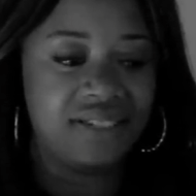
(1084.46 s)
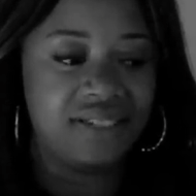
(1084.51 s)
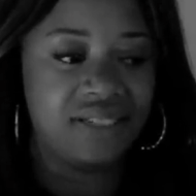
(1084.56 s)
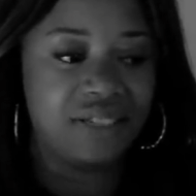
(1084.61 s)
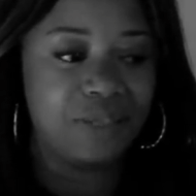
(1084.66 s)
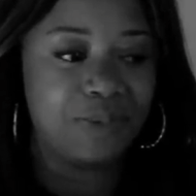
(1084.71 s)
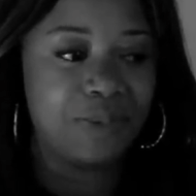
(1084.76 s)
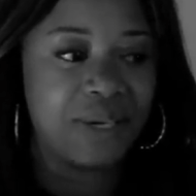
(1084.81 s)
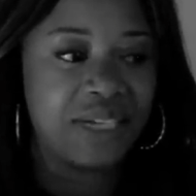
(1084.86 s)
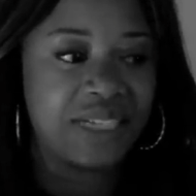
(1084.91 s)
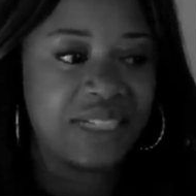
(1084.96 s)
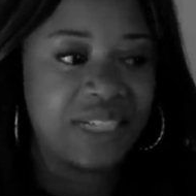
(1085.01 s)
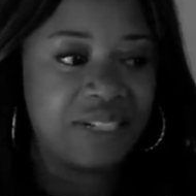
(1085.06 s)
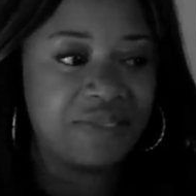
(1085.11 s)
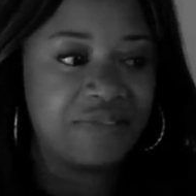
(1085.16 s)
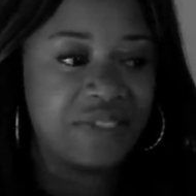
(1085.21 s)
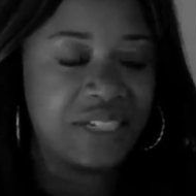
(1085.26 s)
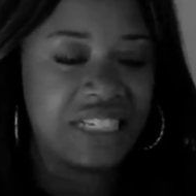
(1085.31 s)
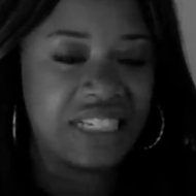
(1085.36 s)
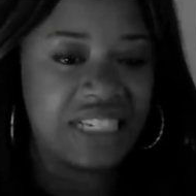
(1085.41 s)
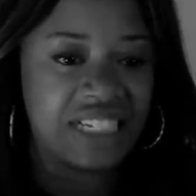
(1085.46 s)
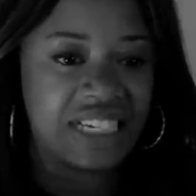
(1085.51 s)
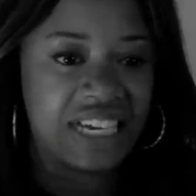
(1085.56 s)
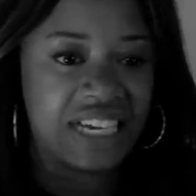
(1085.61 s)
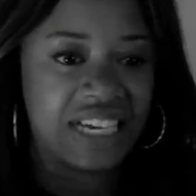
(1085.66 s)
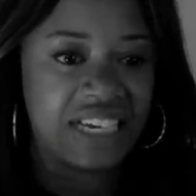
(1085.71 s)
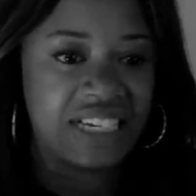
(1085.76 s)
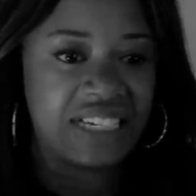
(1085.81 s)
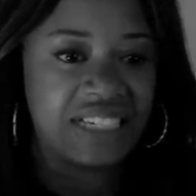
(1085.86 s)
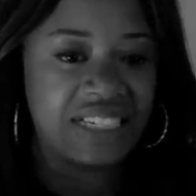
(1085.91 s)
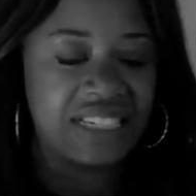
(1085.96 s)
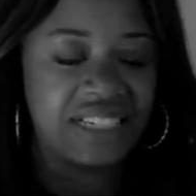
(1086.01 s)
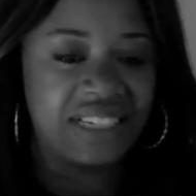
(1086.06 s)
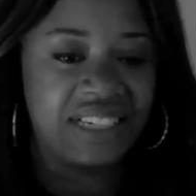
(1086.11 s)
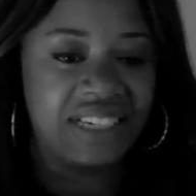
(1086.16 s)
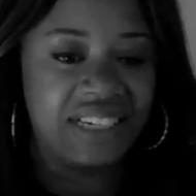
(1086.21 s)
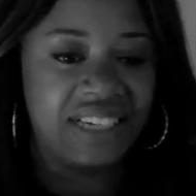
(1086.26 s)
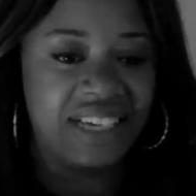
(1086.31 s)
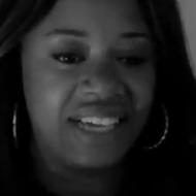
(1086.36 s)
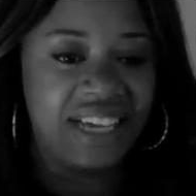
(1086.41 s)
It's myself and TK.
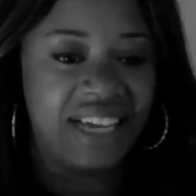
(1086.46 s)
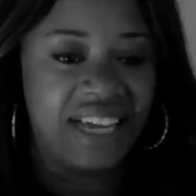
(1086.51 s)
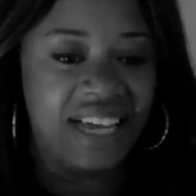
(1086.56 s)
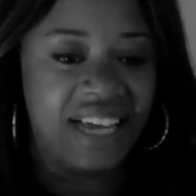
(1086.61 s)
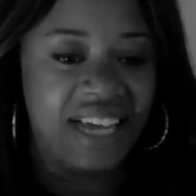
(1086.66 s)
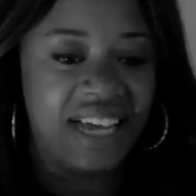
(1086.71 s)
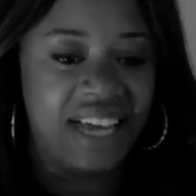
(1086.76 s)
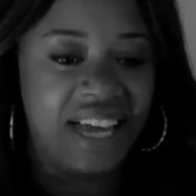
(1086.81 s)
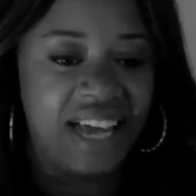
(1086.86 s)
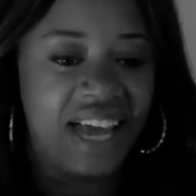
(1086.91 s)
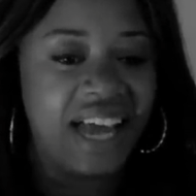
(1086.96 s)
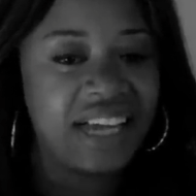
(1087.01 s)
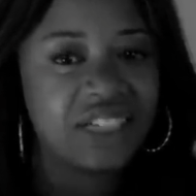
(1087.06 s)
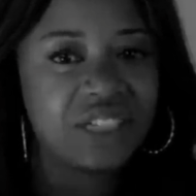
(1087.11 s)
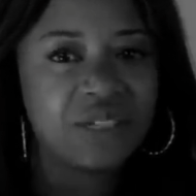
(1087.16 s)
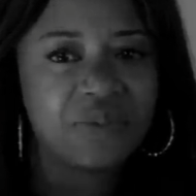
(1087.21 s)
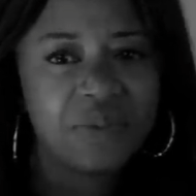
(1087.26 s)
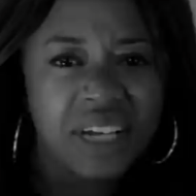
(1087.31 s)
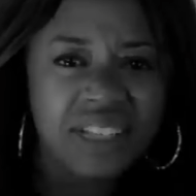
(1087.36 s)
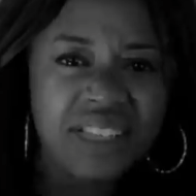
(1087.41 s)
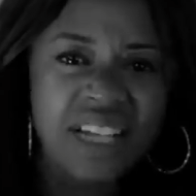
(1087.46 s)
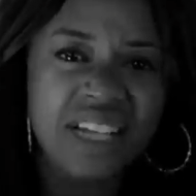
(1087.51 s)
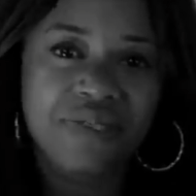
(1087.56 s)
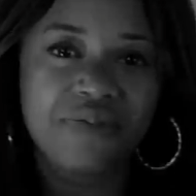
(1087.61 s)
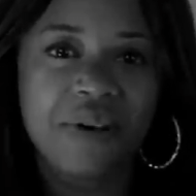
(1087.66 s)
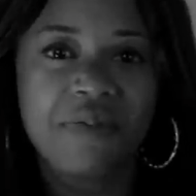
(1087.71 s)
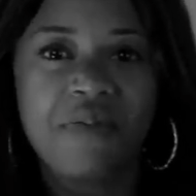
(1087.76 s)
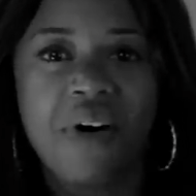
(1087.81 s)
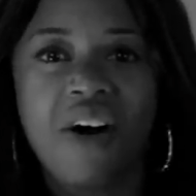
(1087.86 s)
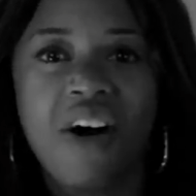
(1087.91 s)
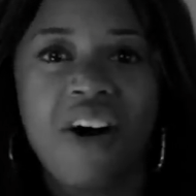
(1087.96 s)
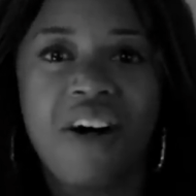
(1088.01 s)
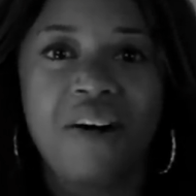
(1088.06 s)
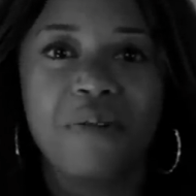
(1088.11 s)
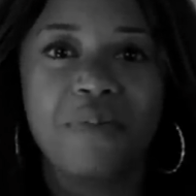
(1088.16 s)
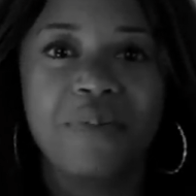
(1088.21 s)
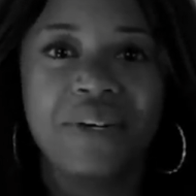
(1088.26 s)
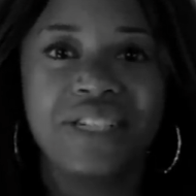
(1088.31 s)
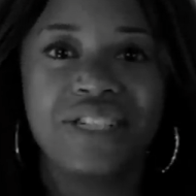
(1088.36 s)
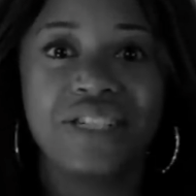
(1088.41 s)
And she's like, that's my
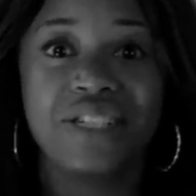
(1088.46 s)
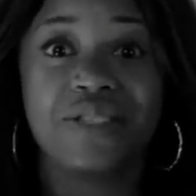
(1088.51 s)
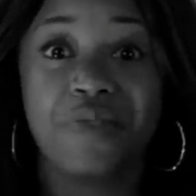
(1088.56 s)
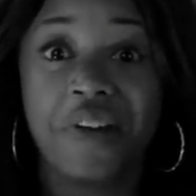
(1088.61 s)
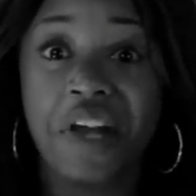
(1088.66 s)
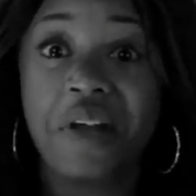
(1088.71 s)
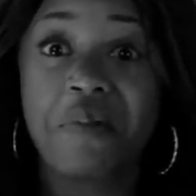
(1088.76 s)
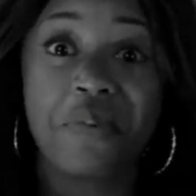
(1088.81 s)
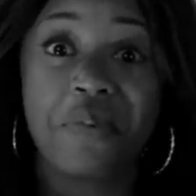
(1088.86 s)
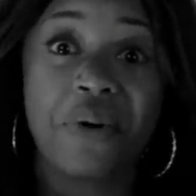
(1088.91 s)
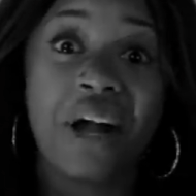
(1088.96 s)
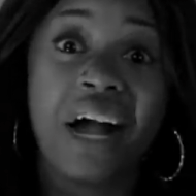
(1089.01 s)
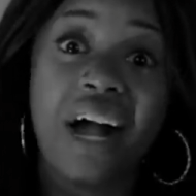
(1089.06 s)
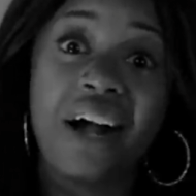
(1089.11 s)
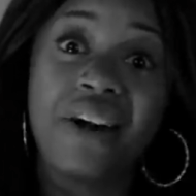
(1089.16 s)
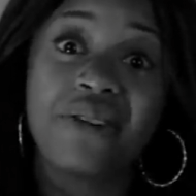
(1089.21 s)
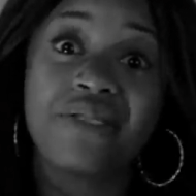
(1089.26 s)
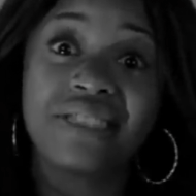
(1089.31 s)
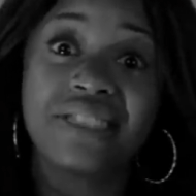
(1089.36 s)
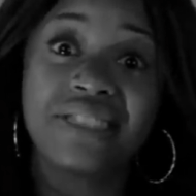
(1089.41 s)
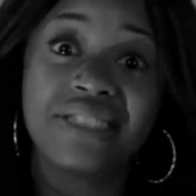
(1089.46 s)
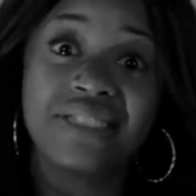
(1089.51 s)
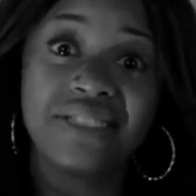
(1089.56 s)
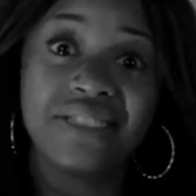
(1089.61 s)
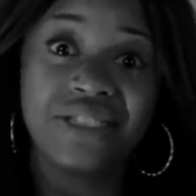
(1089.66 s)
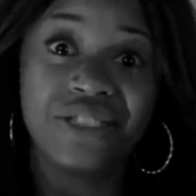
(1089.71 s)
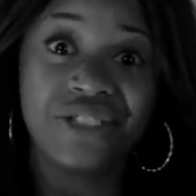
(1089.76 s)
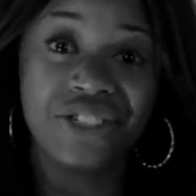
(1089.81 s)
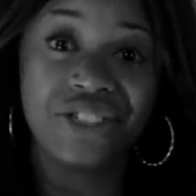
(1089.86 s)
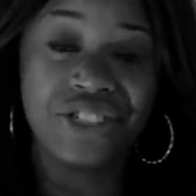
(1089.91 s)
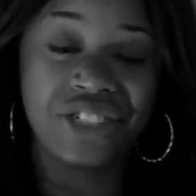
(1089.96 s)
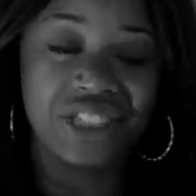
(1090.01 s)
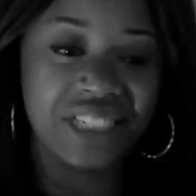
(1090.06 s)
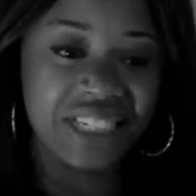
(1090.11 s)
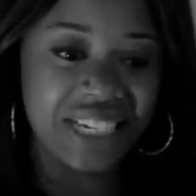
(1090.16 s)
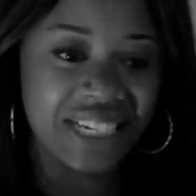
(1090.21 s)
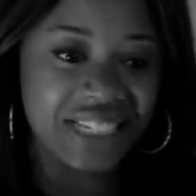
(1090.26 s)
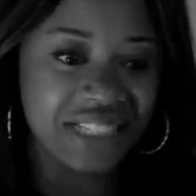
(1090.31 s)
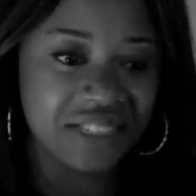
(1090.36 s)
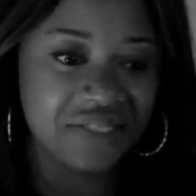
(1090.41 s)
mom. And she's very proud. You know, she
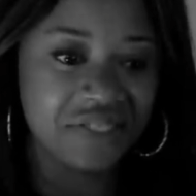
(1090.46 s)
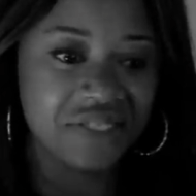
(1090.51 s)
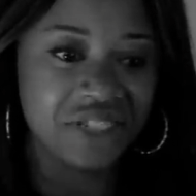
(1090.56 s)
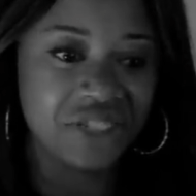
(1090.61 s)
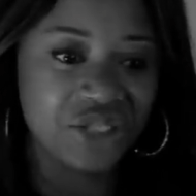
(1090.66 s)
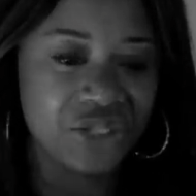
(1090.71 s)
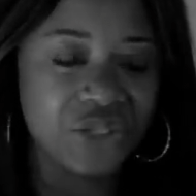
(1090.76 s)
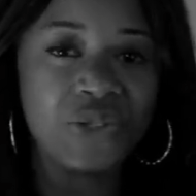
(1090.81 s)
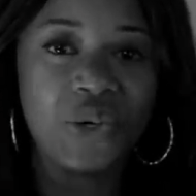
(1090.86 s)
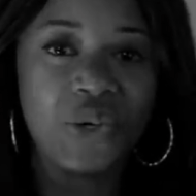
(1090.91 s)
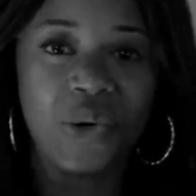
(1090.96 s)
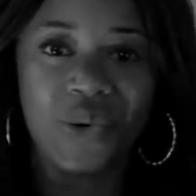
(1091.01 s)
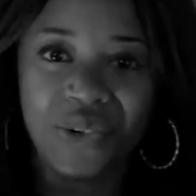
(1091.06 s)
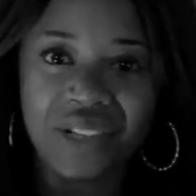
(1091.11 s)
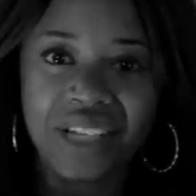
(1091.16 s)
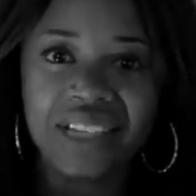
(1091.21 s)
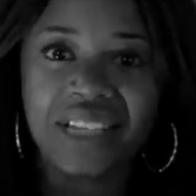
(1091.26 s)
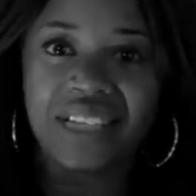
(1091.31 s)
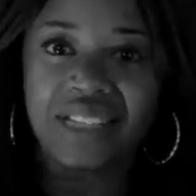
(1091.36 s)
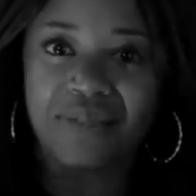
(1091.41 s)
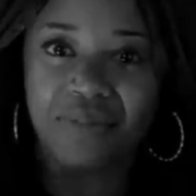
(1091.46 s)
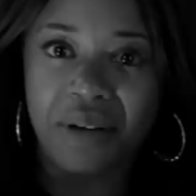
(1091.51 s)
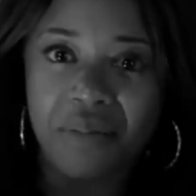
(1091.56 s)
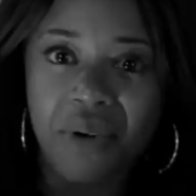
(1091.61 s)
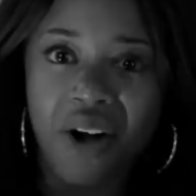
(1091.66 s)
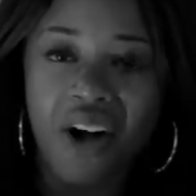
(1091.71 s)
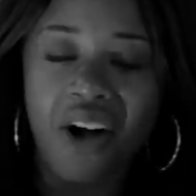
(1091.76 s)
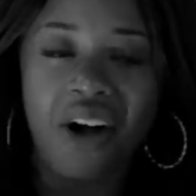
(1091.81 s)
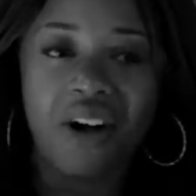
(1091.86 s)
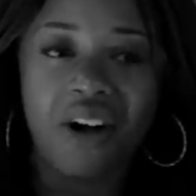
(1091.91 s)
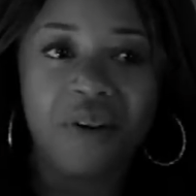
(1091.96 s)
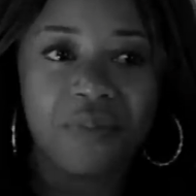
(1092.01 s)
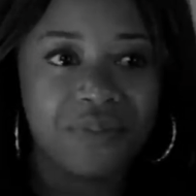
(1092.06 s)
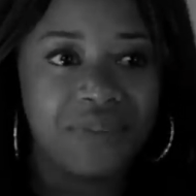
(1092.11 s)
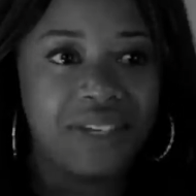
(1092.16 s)
likes everyone to know that that's my mom.